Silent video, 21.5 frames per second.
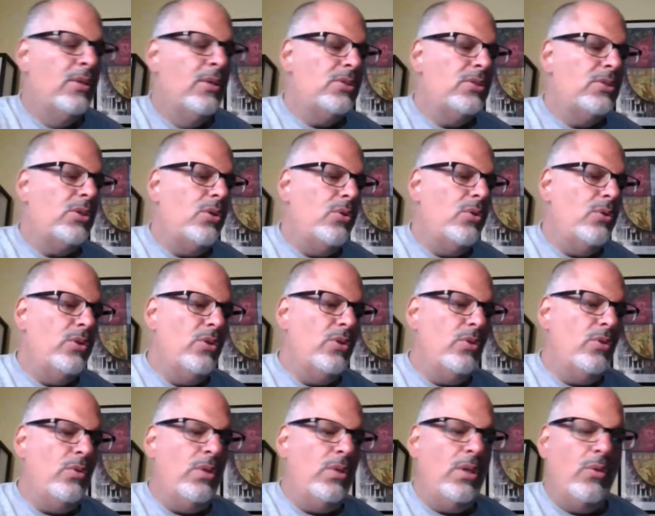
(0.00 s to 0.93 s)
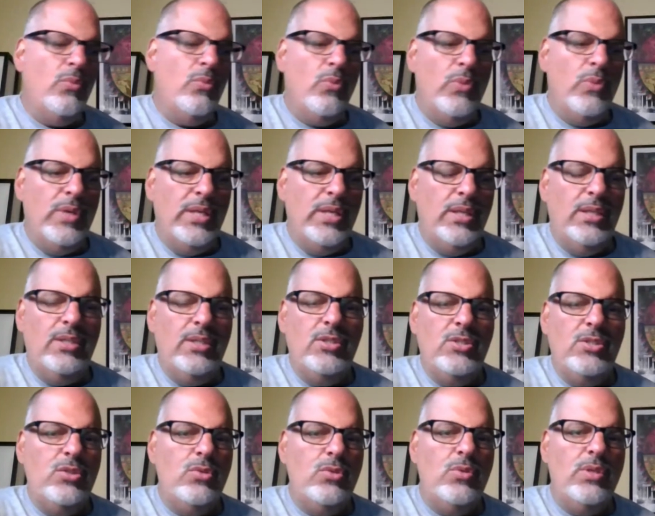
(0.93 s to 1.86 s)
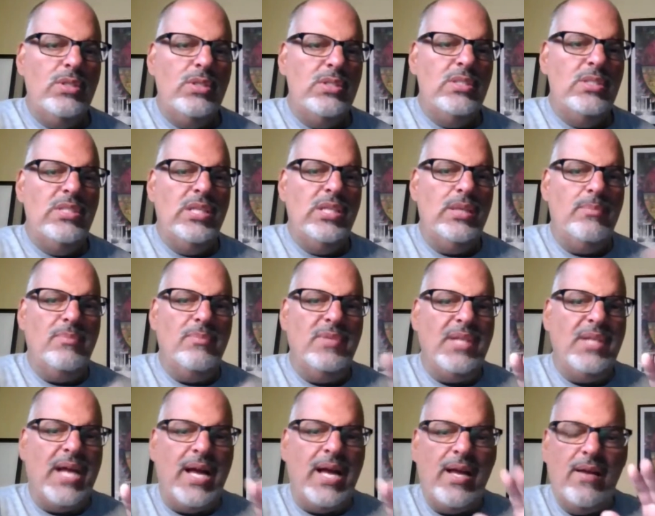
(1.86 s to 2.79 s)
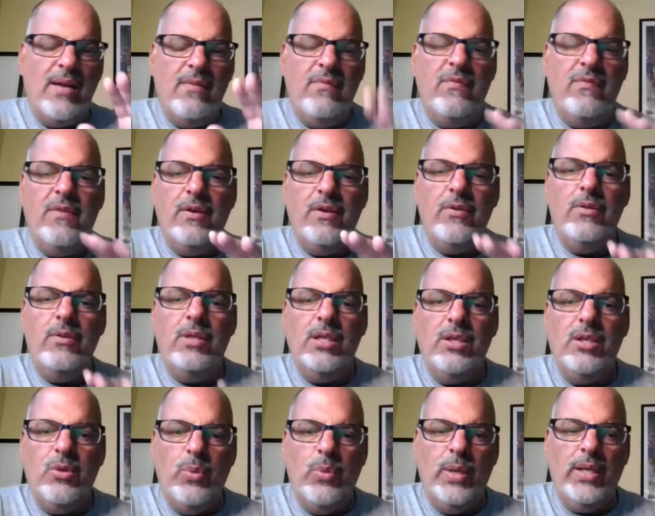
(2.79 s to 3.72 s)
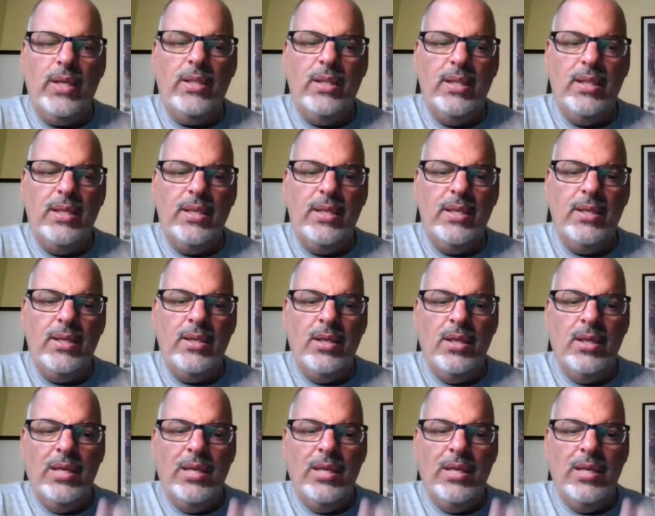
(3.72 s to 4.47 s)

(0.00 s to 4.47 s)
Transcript: So you can really do a deep dive fairly quickly